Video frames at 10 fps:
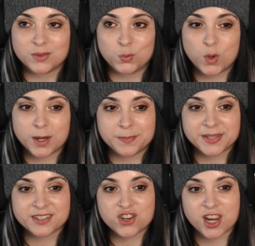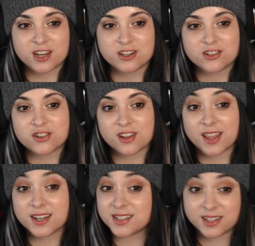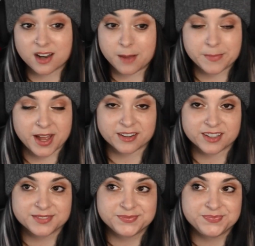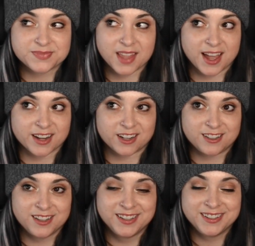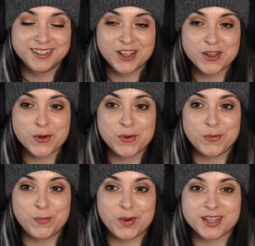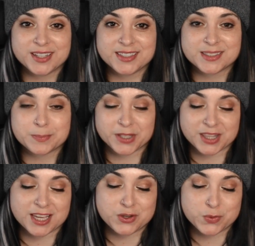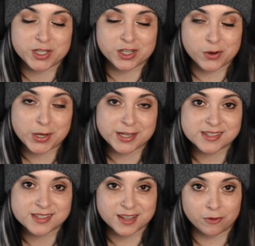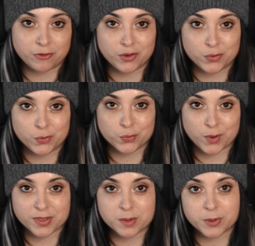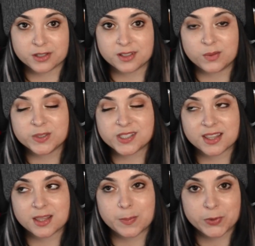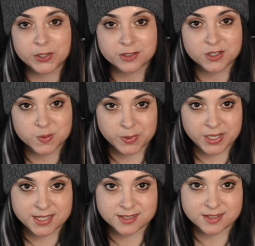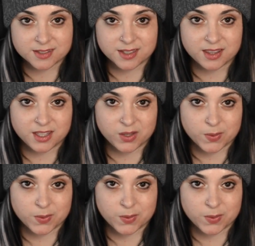One big change that did not matter at all but that you would notice if you read the book, was that the book took place in the